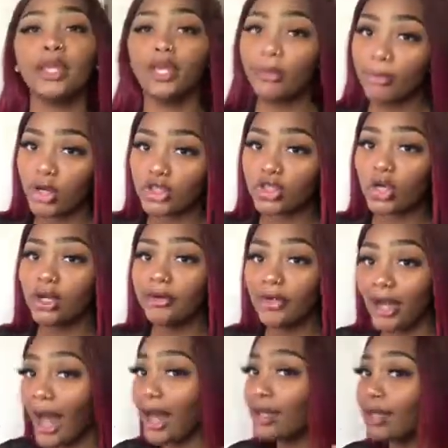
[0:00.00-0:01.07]
ebooks are a
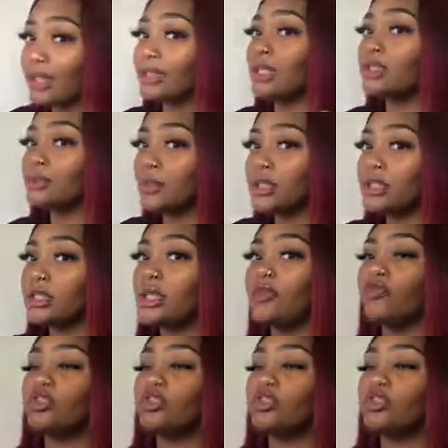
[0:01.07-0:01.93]
lot less expensive,